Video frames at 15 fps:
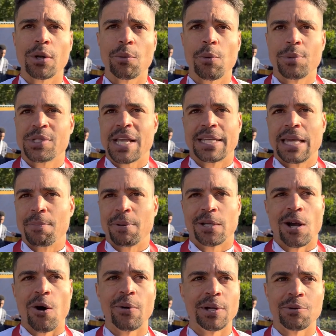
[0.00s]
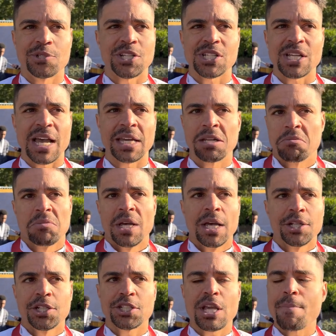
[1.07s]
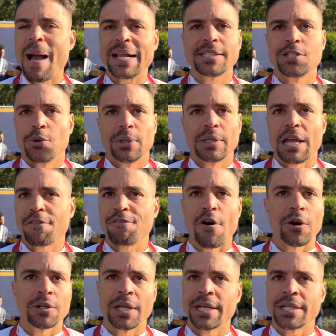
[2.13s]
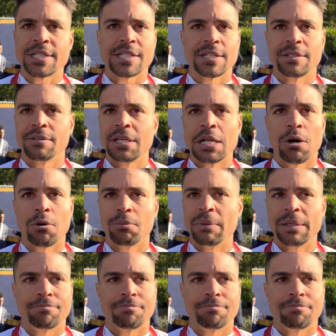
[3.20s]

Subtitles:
And when we say keep it going, it was just like, just get back to doing like fartleks and, you know,